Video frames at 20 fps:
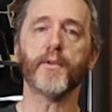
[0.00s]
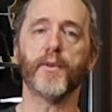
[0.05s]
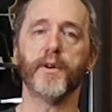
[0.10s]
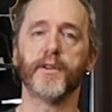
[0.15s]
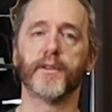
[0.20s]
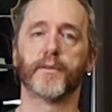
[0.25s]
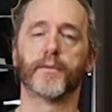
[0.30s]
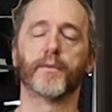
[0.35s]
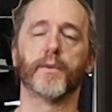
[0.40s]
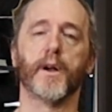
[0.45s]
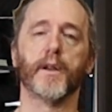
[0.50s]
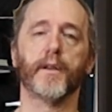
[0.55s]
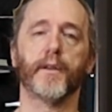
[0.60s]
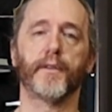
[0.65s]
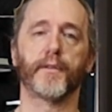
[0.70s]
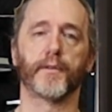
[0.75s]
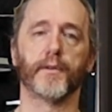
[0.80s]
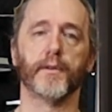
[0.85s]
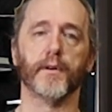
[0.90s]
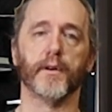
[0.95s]
going to run
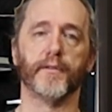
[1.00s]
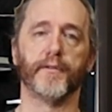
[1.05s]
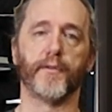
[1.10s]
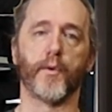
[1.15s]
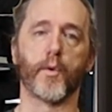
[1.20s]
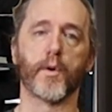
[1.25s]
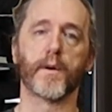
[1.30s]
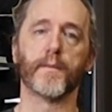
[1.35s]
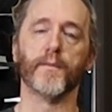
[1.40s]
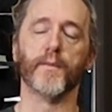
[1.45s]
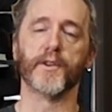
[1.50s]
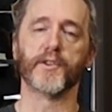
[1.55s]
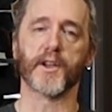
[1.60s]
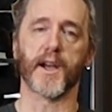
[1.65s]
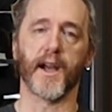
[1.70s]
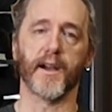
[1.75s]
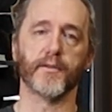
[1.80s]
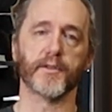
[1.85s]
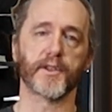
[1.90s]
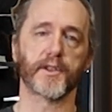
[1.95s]
through a form which
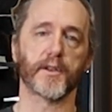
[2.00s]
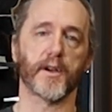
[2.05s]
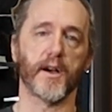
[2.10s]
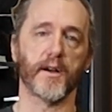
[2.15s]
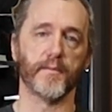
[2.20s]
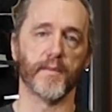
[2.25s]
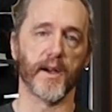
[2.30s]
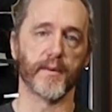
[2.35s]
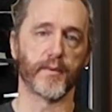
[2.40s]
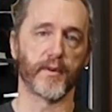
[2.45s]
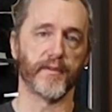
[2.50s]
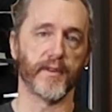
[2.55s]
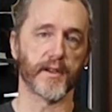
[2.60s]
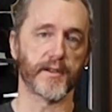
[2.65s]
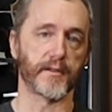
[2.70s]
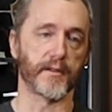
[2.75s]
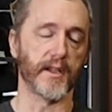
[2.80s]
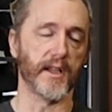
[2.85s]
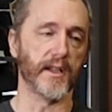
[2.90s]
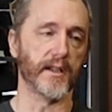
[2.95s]
I was taught by
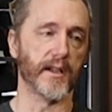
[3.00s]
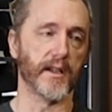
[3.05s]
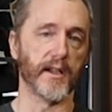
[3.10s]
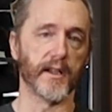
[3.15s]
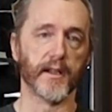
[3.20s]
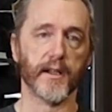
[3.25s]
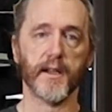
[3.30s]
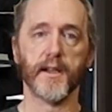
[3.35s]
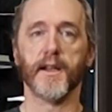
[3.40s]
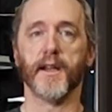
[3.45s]
Professor Hedon.